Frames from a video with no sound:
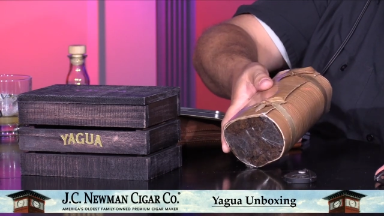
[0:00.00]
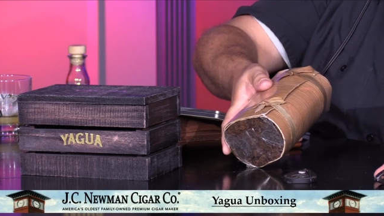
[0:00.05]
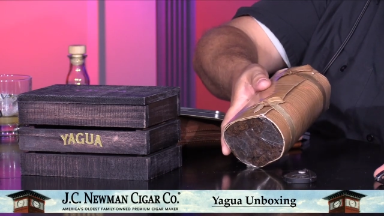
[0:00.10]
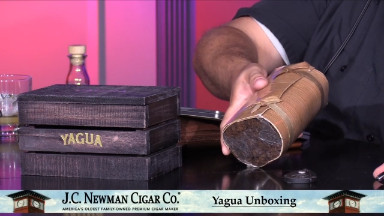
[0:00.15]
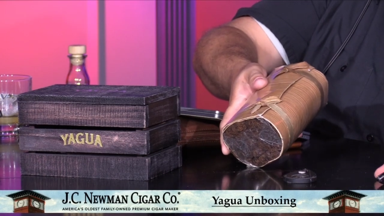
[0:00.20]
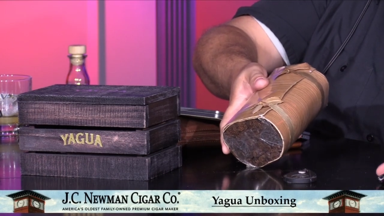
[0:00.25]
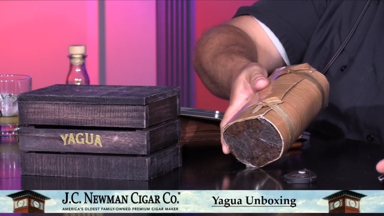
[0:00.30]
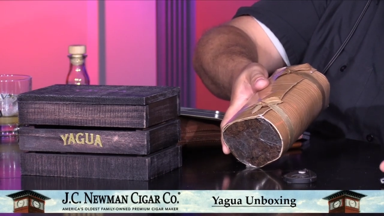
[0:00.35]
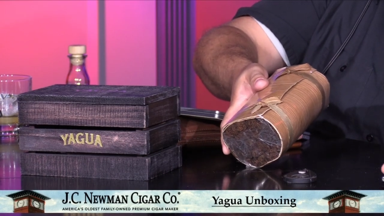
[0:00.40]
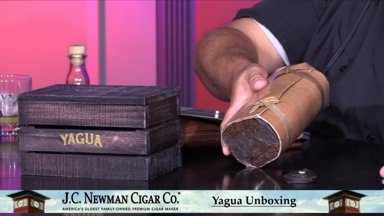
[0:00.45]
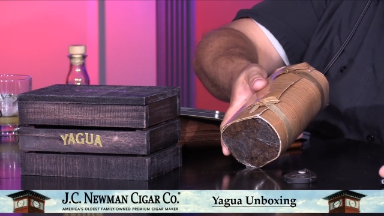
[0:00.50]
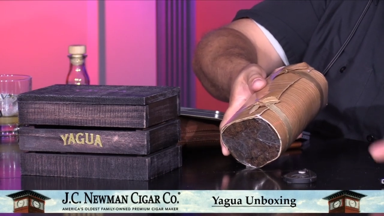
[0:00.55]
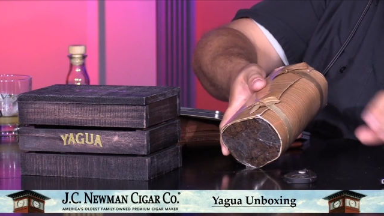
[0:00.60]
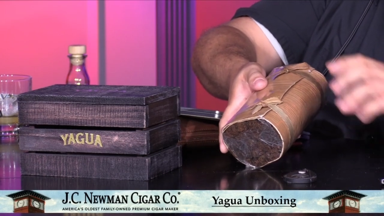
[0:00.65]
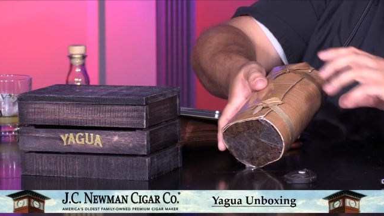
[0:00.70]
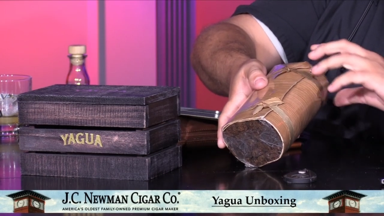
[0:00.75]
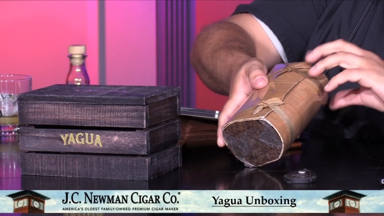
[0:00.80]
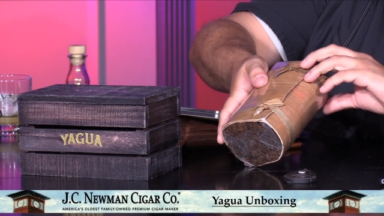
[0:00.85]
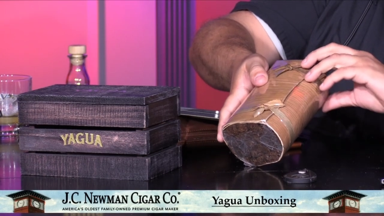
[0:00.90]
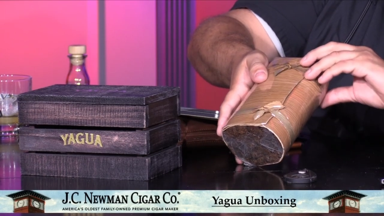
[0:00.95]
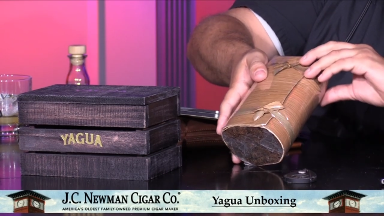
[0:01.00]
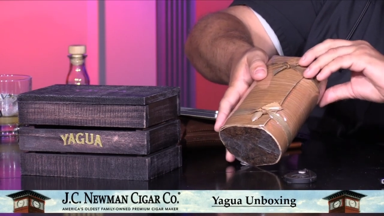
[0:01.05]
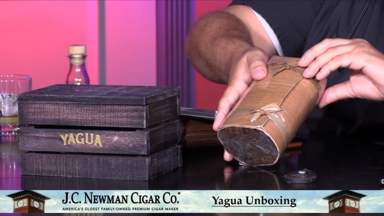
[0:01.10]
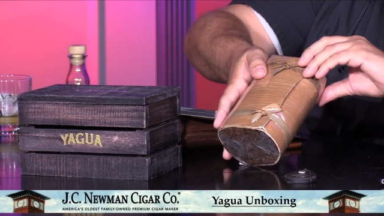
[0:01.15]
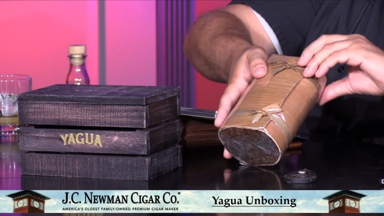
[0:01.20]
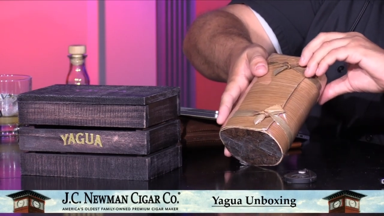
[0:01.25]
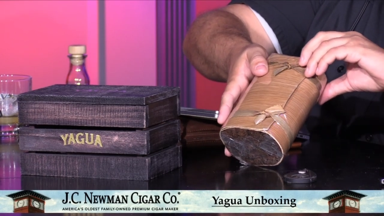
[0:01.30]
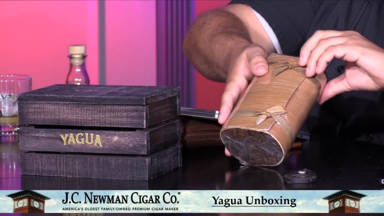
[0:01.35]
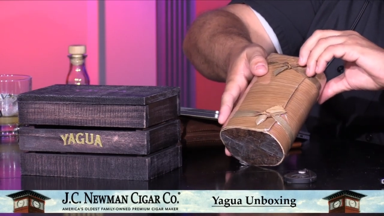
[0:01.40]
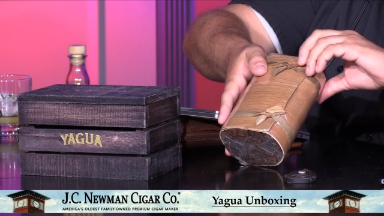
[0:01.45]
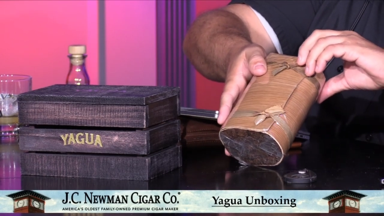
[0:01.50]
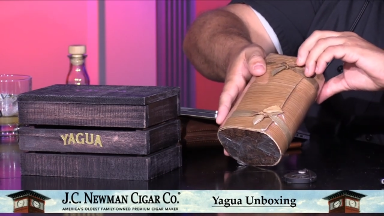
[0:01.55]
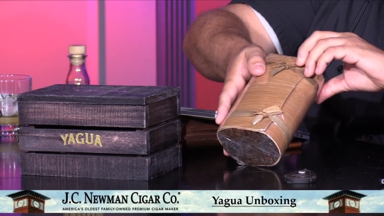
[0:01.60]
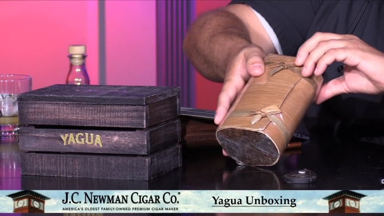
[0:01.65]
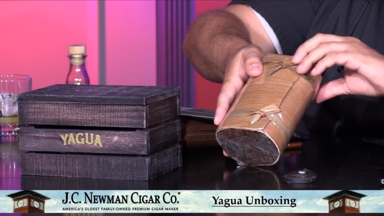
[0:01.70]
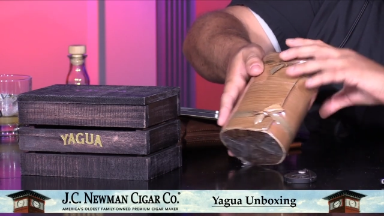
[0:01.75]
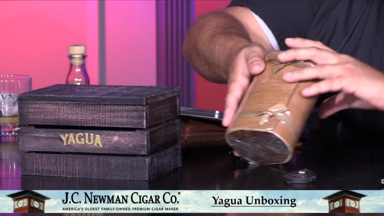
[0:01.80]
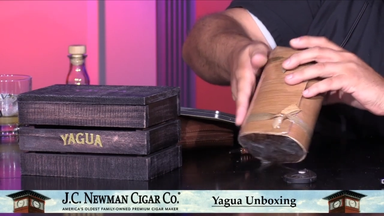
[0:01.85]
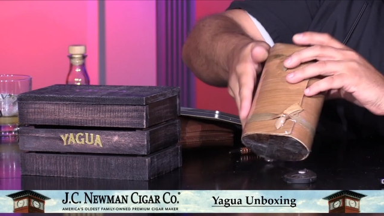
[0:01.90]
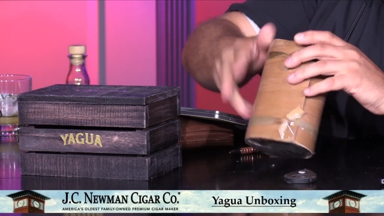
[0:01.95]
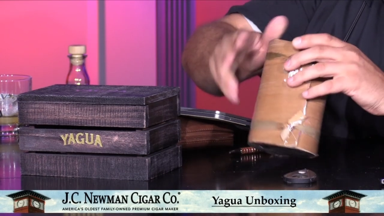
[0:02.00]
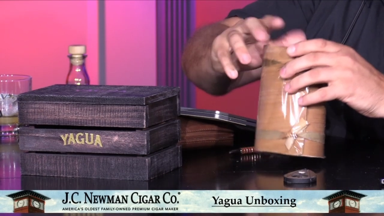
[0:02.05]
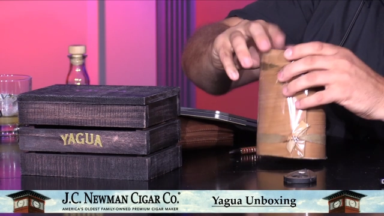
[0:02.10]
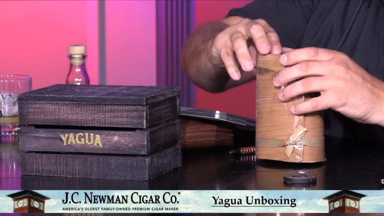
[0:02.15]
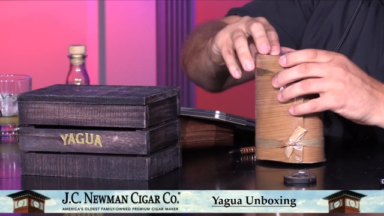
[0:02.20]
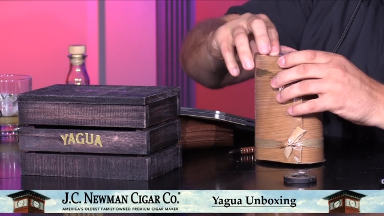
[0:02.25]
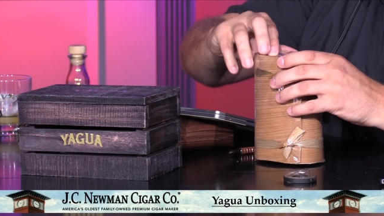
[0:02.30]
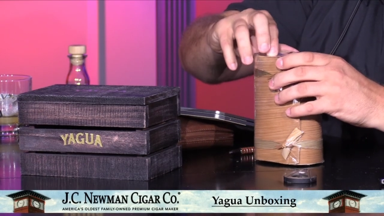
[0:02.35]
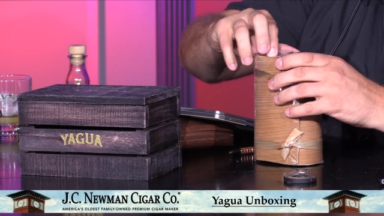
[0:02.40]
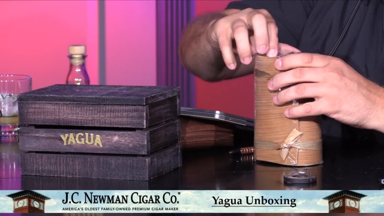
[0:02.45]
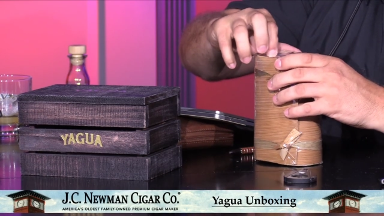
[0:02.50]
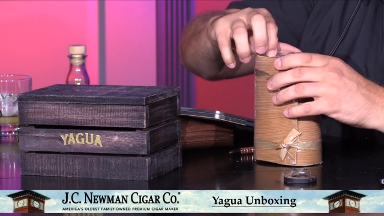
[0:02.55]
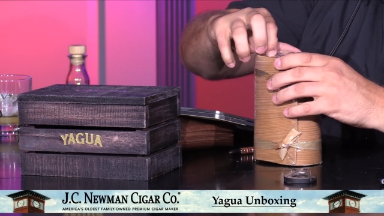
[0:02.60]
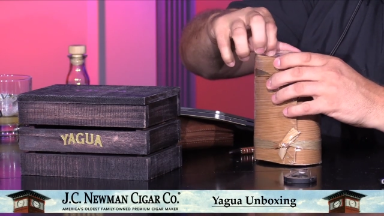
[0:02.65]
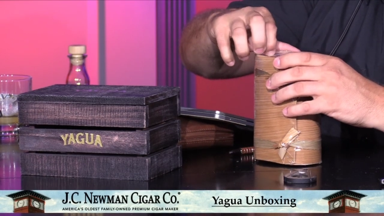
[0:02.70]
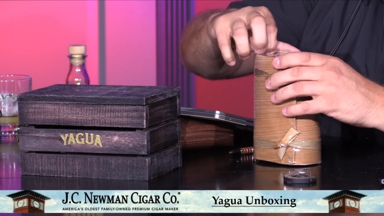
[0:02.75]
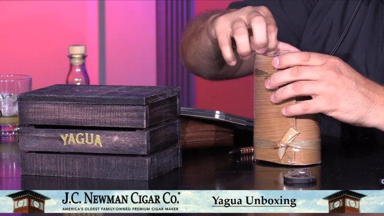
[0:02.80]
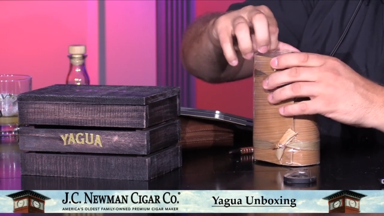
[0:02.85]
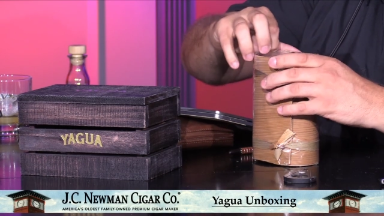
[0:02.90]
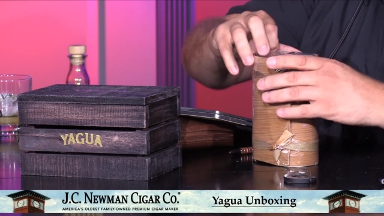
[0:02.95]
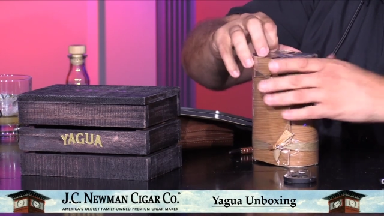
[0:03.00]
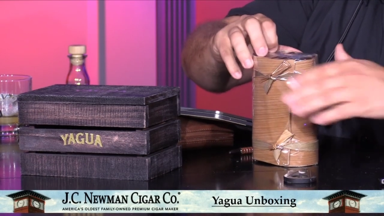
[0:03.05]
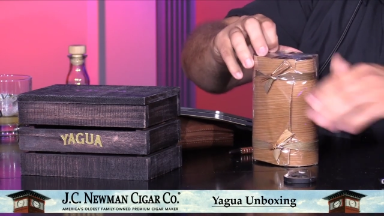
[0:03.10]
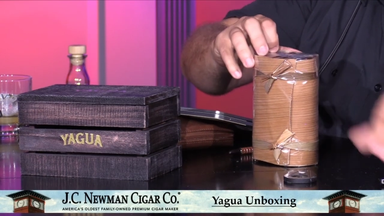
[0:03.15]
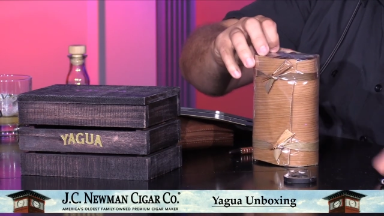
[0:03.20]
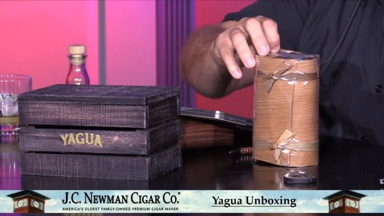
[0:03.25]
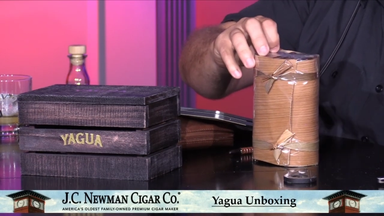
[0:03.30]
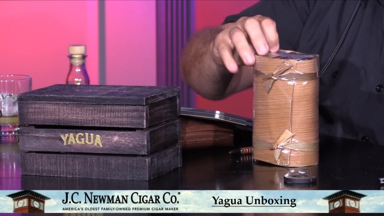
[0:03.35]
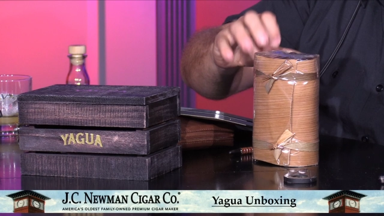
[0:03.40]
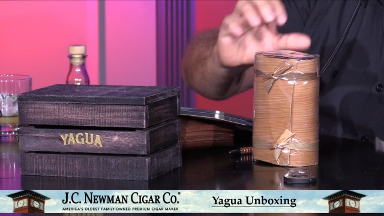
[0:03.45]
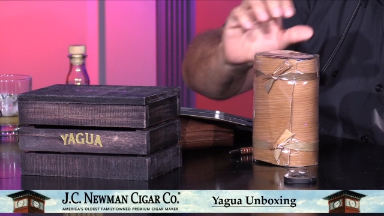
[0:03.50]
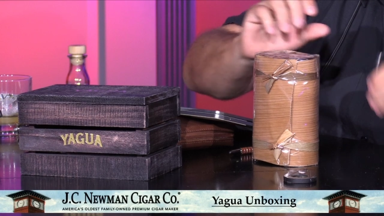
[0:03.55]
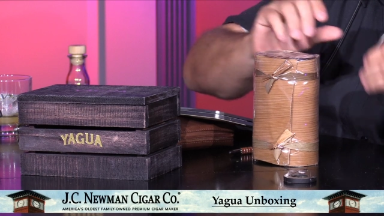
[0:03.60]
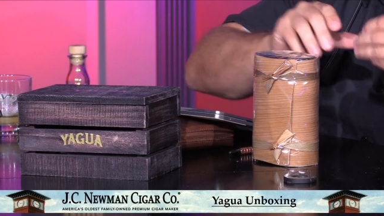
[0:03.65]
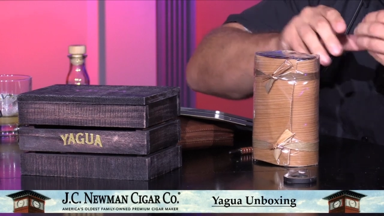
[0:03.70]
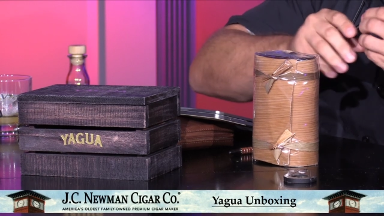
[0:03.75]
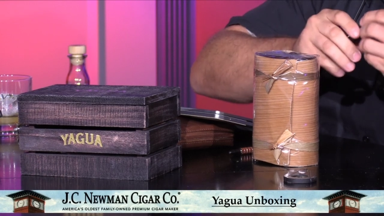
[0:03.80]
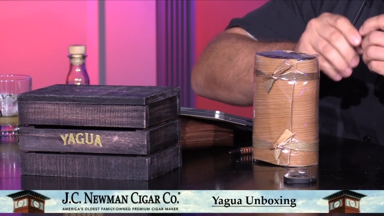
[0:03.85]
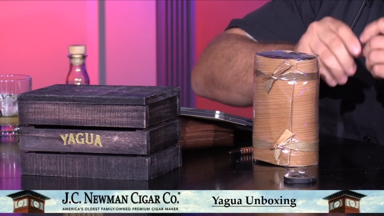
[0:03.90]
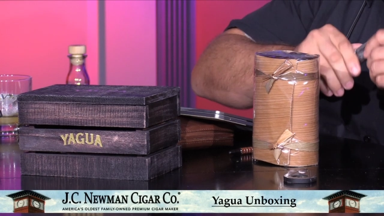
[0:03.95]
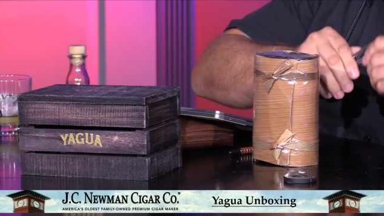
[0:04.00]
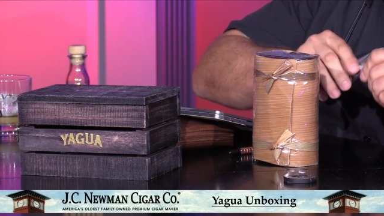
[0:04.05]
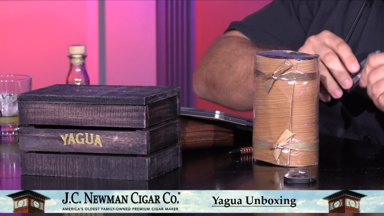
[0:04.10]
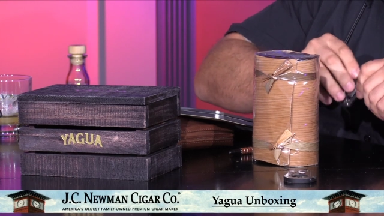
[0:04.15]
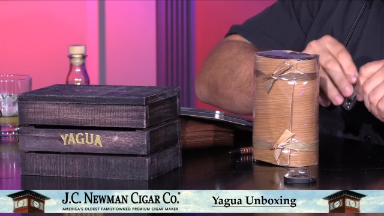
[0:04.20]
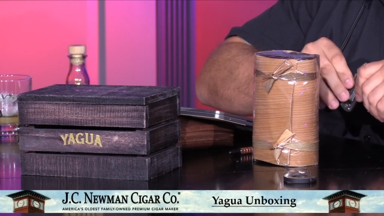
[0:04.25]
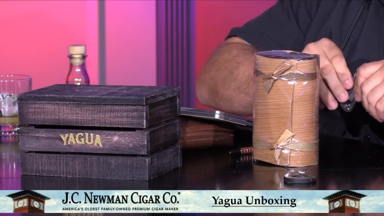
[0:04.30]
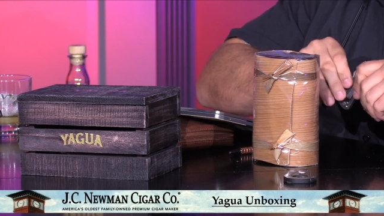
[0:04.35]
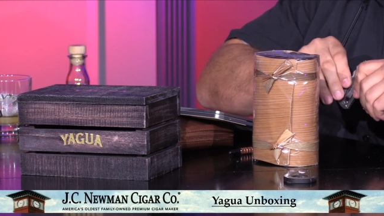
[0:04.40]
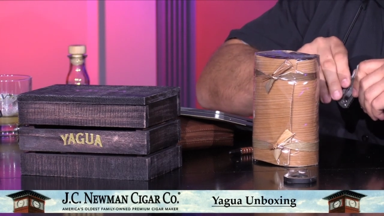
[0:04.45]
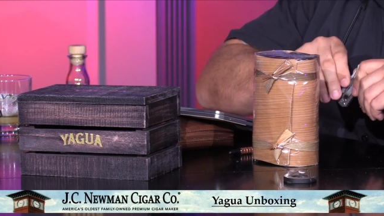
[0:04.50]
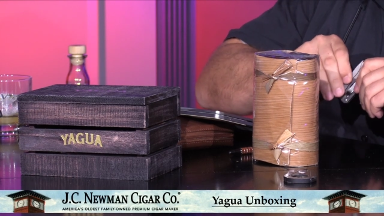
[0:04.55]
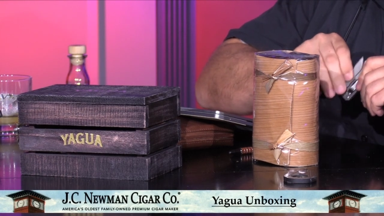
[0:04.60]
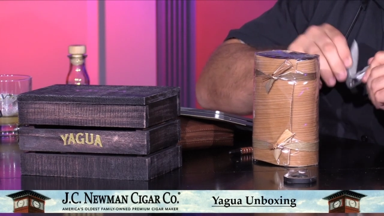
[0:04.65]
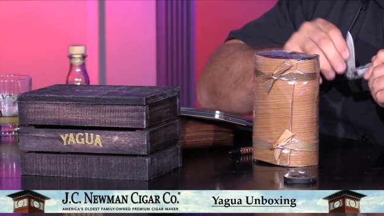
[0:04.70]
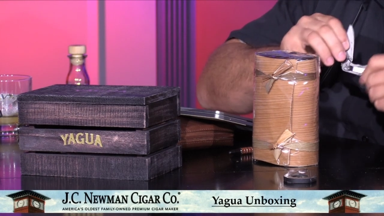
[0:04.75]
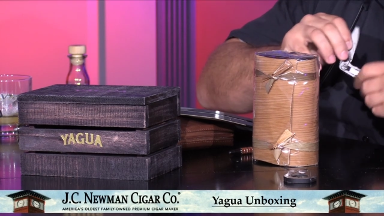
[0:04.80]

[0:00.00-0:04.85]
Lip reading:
[unreadable: no face in view]